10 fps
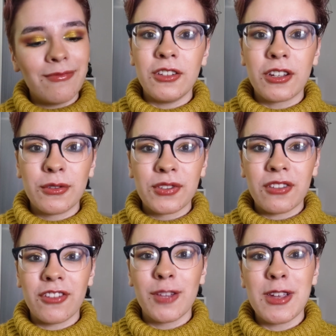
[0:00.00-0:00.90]
You can also
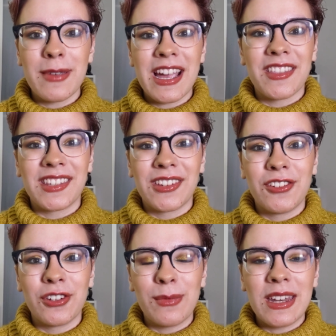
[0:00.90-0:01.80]
follow me on my other
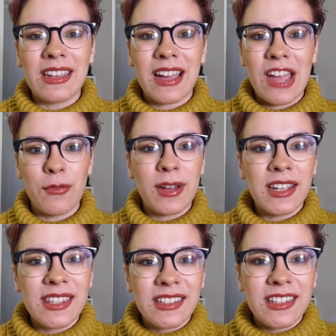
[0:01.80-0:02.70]
social media. I have a
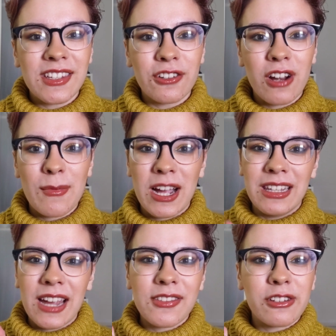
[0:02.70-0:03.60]
personal Instagram, I
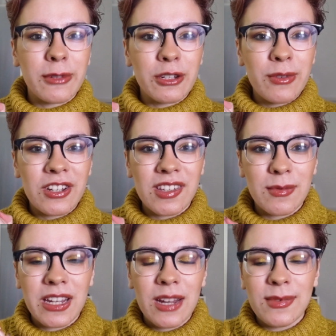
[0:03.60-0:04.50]
live stream on Twitch
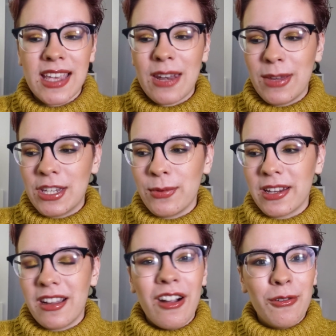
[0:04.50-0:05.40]
sometimes, and my
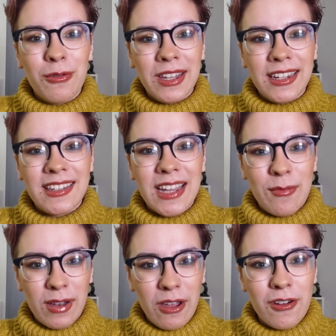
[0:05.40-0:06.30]
Twitter are all linked
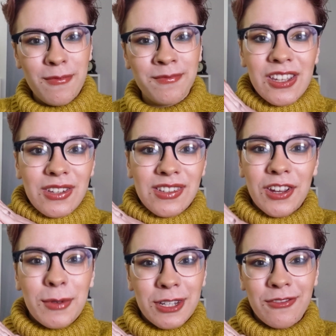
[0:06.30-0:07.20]
down below. Thank you
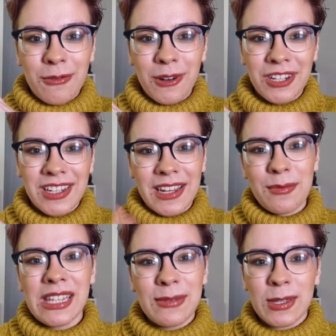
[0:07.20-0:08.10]
so much for watching.
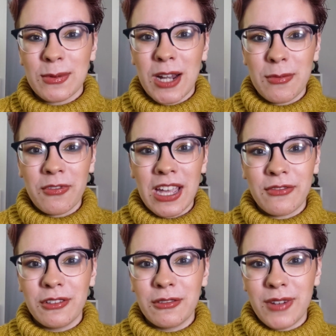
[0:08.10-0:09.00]
Please subscribe if you
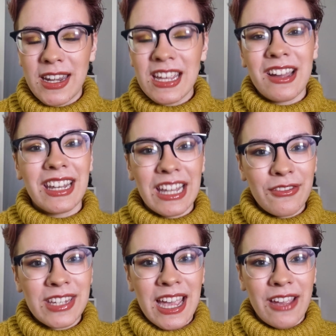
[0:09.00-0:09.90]
haven't already. I'd
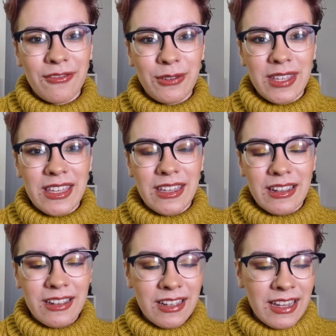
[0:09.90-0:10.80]
love to have you
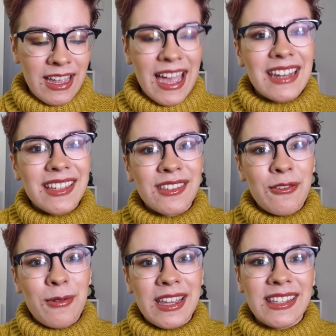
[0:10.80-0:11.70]
here. And as
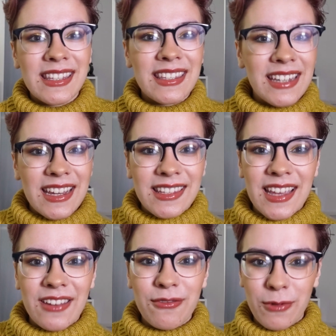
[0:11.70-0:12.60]
always, stay
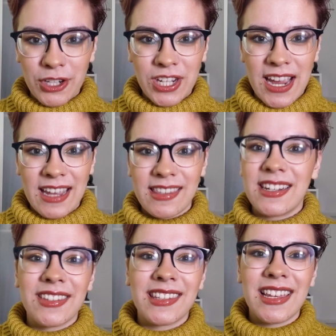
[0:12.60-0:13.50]
safe, wash your hands,
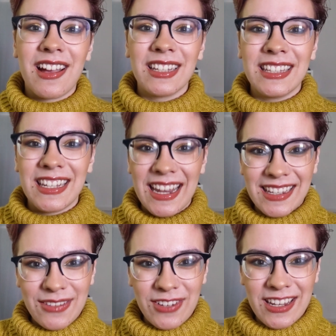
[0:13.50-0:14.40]
and I'll see y'all in the
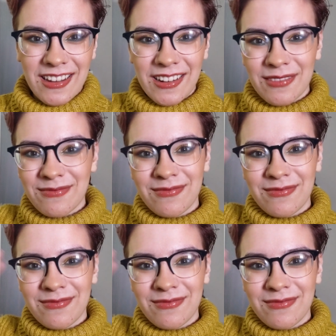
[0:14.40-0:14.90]
next video.